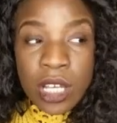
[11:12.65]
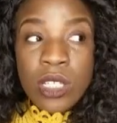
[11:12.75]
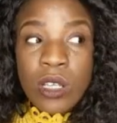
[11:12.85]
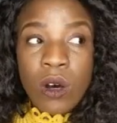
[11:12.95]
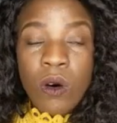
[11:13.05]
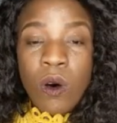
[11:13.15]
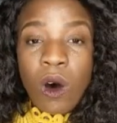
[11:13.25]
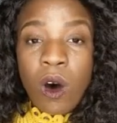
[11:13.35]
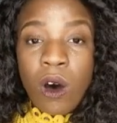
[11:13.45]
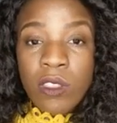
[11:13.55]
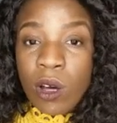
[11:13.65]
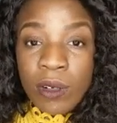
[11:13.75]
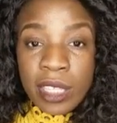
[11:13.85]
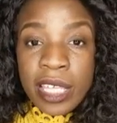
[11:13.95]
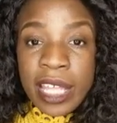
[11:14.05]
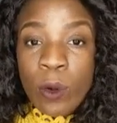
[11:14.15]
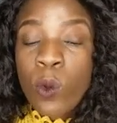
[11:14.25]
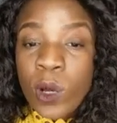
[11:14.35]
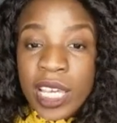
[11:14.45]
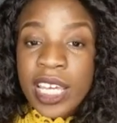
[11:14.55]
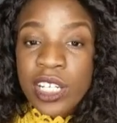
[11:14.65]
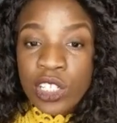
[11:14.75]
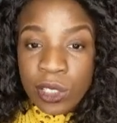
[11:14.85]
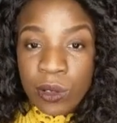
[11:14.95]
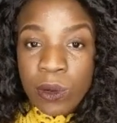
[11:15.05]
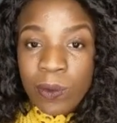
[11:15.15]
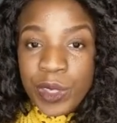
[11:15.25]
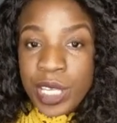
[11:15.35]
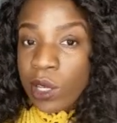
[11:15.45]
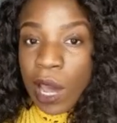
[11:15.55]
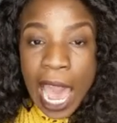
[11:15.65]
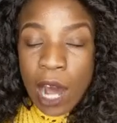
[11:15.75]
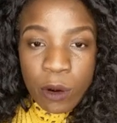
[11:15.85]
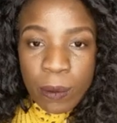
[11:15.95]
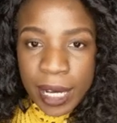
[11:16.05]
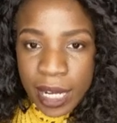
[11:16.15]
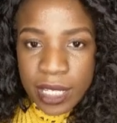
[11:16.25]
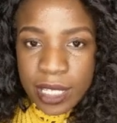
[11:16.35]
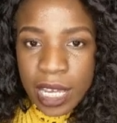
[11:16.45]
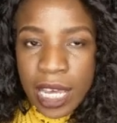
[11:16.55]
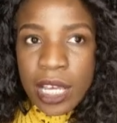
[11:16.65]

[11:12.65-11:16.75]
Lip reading: So the only thing that we can do is our best.